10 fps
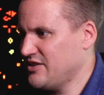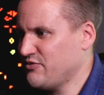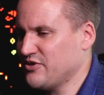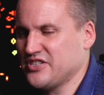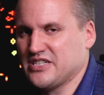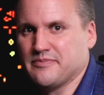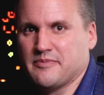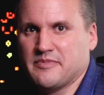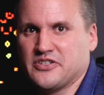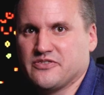for system
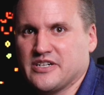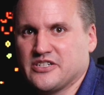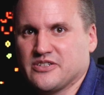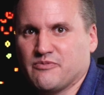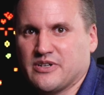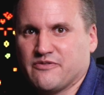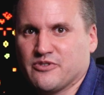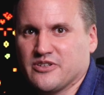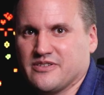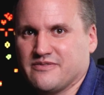administration
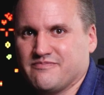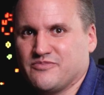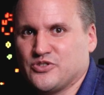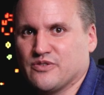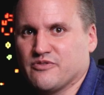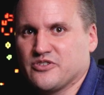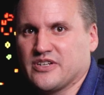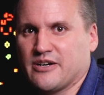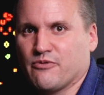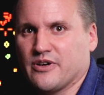for the servers
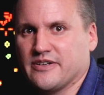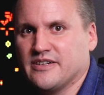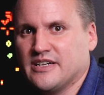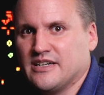that I run